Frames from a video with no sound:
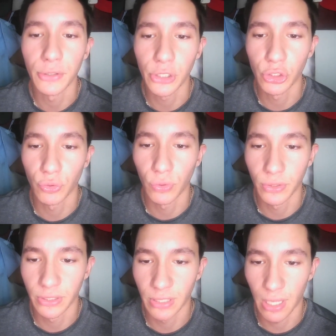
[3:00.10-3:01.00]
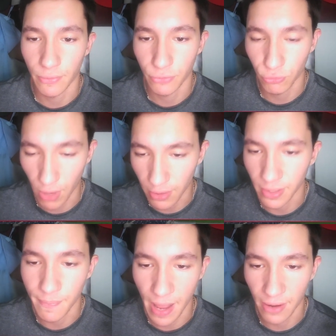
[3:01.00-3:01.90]
control and throttle
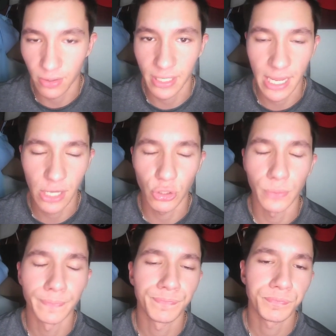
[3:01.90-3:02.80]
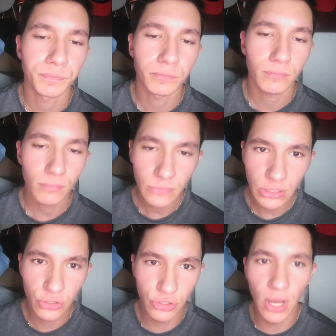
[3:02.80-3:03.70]
it back on occasion.
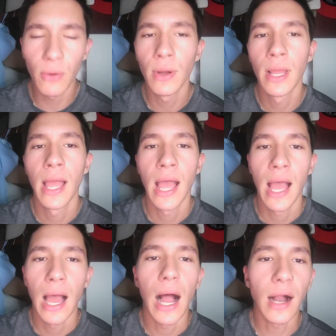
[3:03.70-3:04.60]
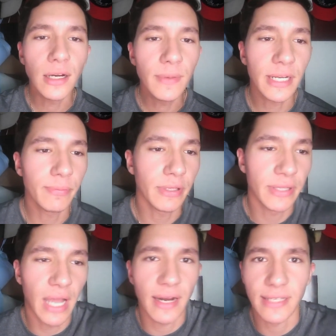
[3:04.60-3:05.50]
So, I'm going to be
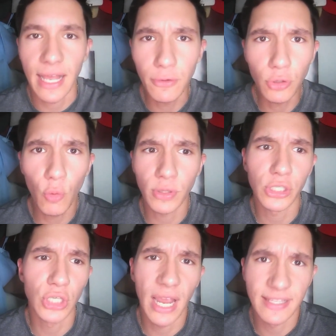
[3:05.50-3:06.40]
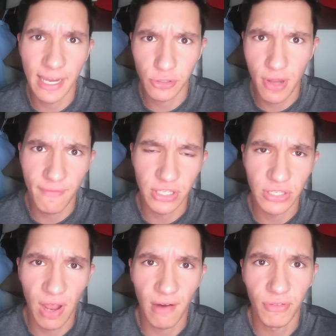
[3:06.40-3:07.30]
completely honest. I don't know what the Giants actually have in
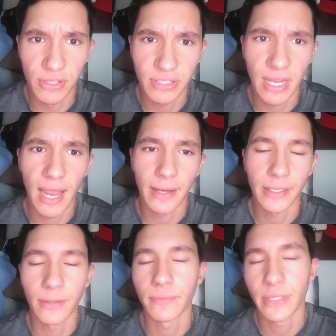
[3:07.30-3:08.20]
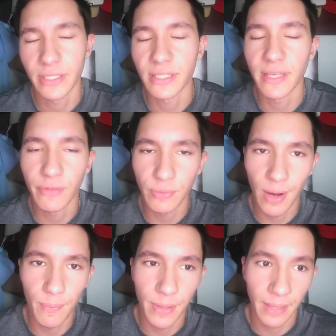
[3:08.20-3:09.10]
stock for this guy. You know, he's a
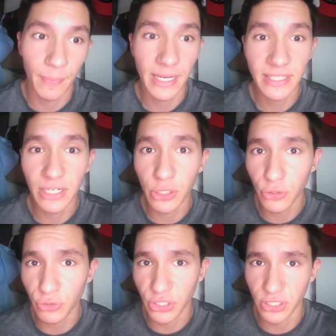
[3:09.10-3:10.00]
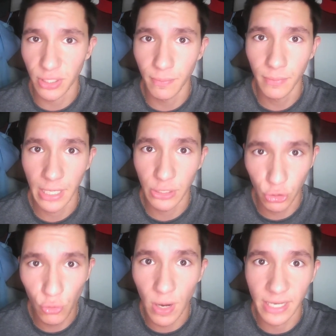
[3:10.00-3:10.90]
7th-round pick, but he's in a new system in
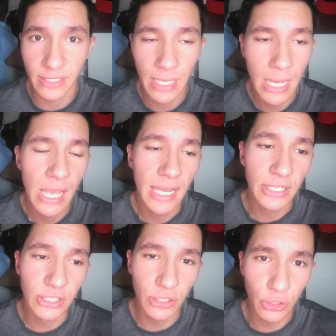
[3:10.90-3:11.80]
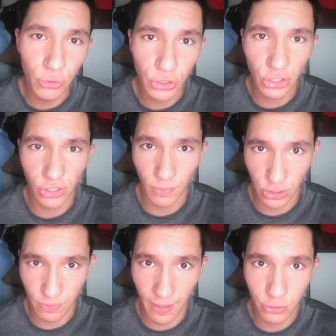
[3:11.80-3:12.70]
two ways. He's in a new system on
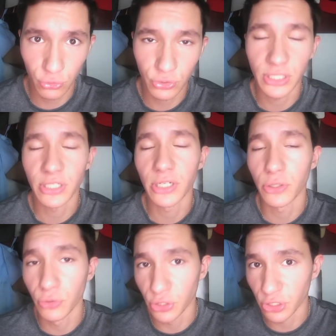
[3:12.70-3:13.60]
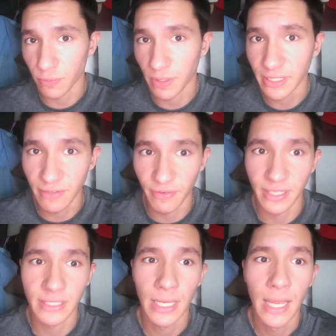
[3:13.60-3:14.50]
specials. He's in a new system on
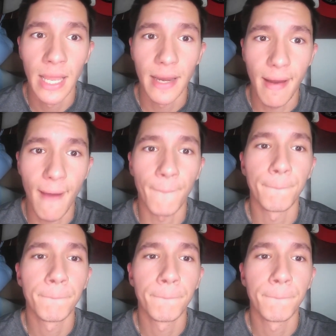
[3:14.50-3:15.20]
defense. Now,